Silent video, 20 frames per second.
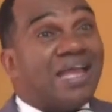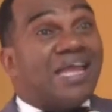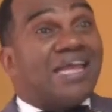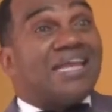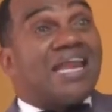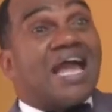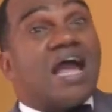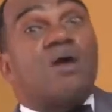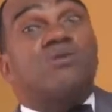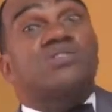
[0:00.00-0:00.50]

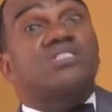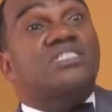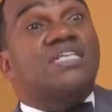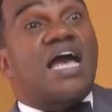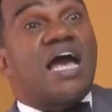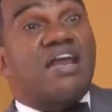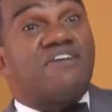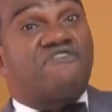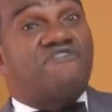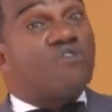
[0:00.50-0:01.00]
an
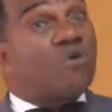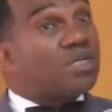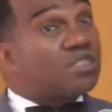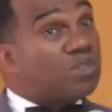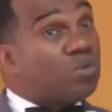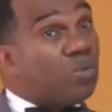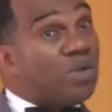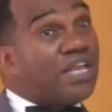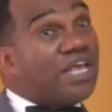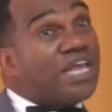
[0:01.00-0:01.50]
outside
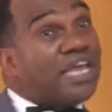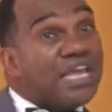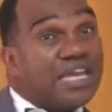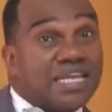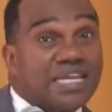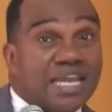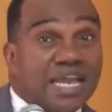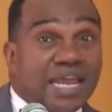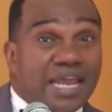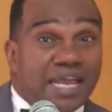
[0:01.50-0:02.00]
force with a
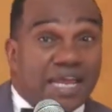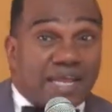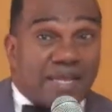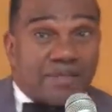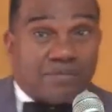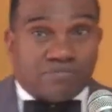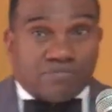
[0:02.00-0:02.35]
hidden hand.